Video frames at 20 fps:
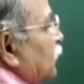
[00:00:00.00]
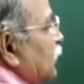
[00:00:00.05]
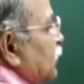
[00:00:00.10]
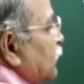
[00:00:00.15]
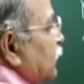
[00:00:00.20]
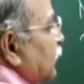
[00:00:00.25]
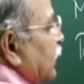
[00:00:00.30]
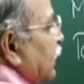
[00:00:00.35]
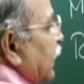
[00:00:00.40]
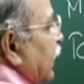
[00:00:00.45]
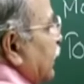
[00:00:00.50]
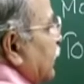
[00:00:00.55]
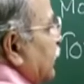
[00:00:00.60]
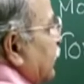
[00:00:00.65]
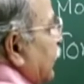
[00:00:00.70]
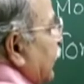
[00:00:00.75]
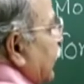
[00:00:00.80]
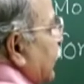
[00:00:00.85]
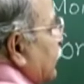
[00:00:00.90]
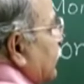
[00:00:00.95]
which we
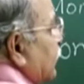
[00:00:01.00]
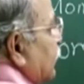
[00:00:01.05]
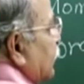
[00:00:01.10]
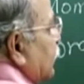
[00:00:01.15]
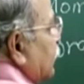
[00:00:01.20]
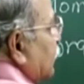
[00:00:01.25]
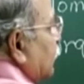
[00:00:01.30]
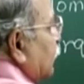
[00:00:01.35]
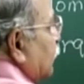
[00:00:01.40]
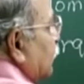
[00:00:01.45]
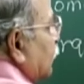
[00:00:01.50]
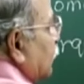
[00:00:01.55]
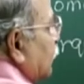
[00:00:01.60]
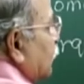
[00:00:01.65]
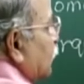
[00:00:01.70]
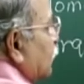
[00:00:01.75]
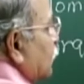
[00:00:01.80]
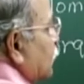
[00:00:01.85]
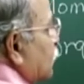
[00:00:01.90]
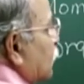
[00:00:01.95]
write as
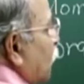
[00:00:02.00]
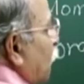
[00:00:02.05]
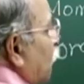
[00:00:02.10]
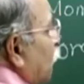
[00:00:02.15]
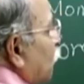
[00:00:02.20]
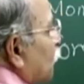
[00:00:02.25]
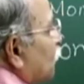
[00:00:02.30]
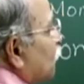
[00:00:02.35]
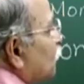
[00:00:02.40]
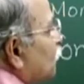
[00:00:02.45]
tau.